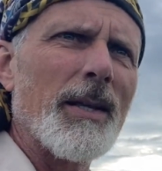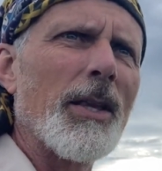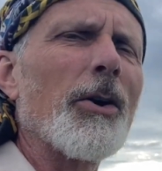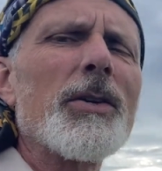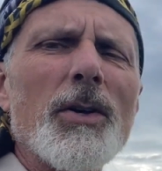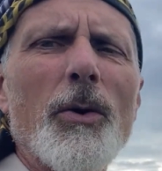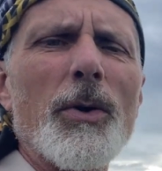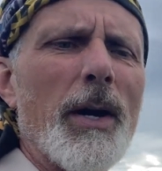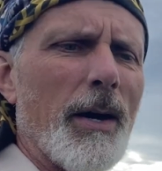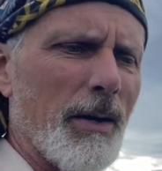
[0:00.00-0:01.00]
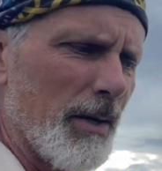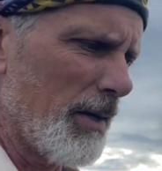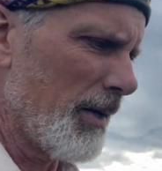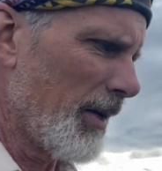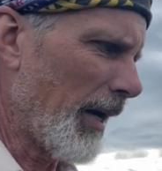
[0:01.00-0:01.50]
There is, oh yeah,
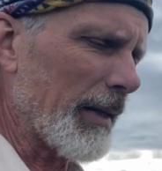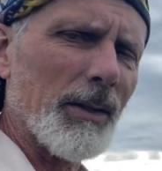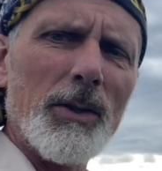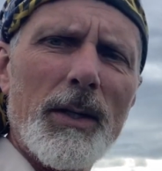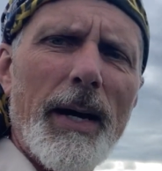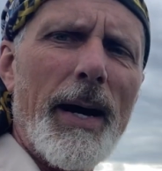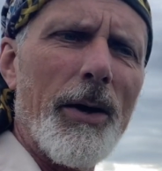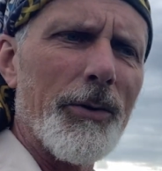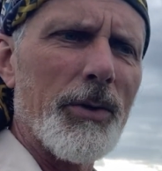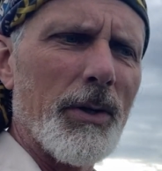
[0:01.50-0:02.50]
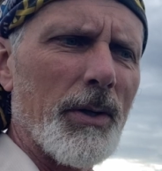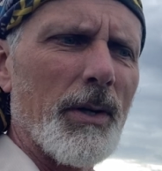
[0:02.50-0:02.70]
at the lookout,